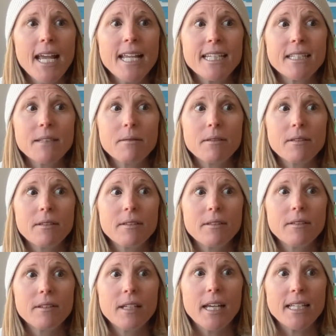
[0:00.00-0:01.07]
it's
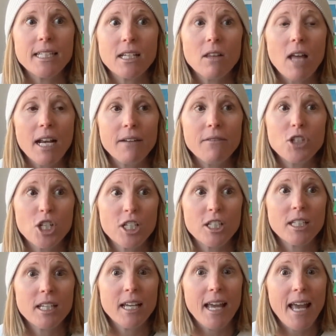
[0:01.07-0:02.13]
it's a lot of just,